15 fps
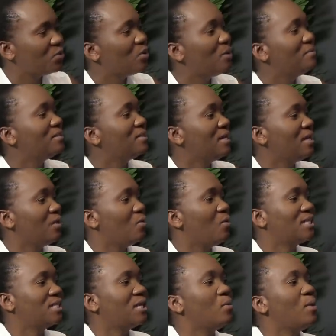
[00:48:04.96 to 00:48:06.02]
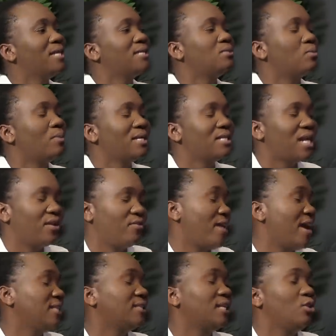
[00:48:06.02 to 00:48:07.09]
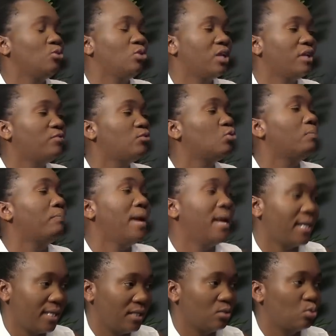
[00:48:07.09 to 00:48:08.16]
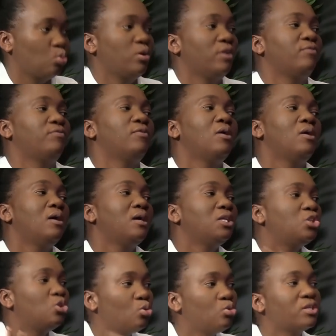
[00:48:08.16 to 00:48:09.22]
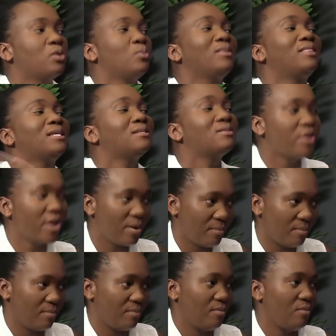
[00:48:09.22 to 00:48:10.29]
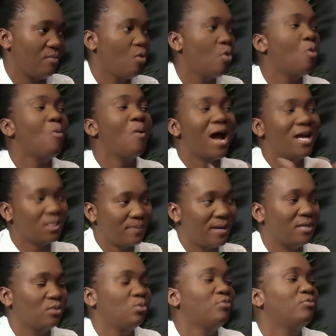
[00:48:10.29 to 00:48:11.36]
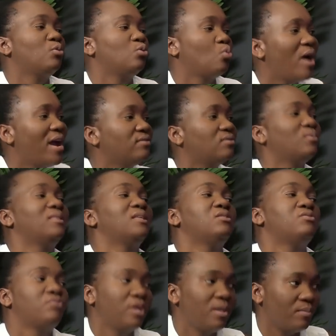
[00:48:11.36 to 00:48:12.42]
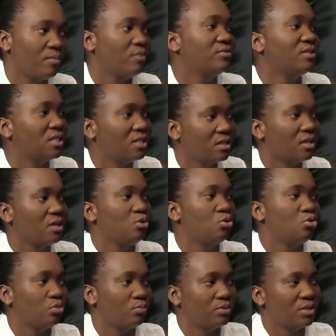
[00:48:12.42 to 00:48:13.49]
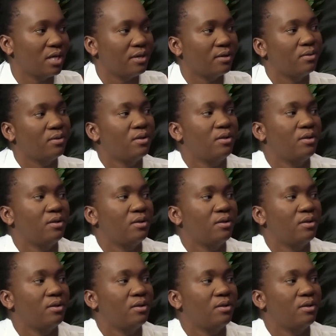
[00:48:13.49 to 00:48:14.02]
so I'm saying, what advice can you give to parents who have children with a dream, or husband who have got wives with a dream of starting a YouTube channel?